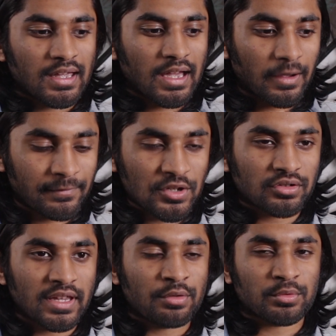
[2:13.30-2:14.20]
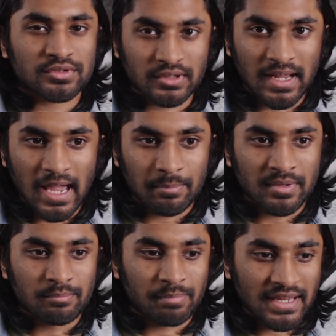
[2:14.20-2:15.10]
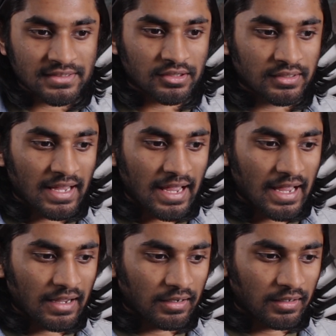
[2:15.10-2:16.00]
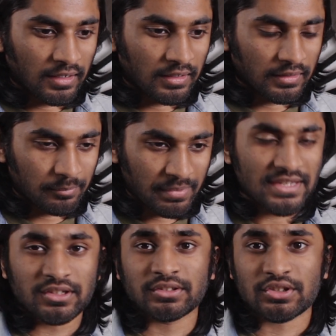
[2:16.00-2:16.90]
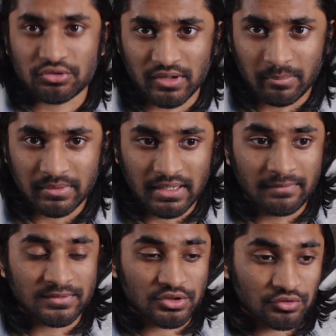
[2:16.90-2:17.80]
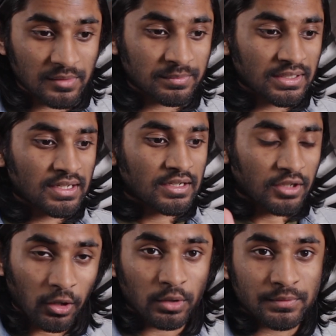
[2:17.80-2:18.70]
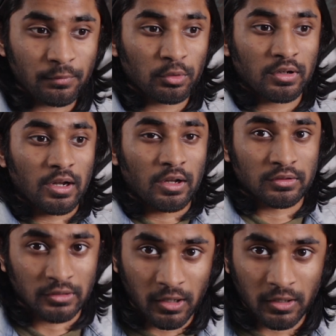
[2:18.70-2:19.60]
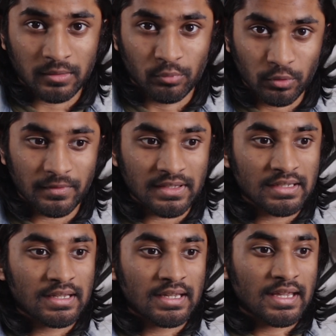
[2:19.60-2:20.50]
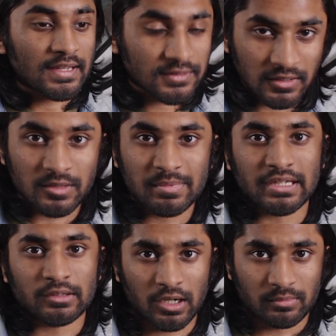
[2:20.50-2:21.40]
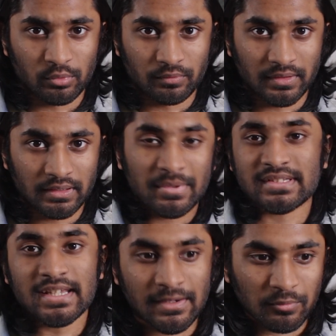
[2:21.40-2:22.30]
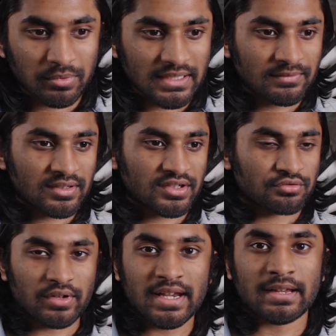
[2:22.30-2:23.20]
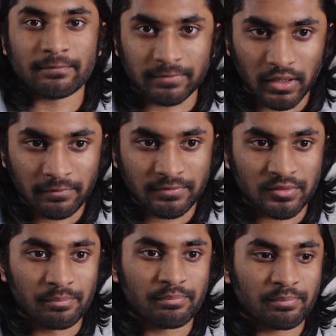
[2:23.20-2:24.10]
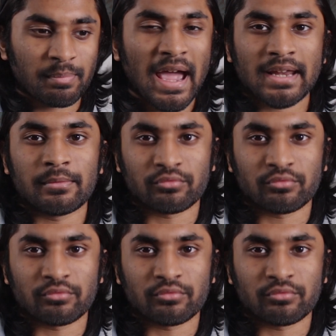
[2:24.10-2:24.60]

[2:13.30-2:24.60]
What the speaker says: a feature length was going to happen based on the script. If the script calls for a long movie, it's going to be a long movie. Because I never believed in just writing and fluff to pad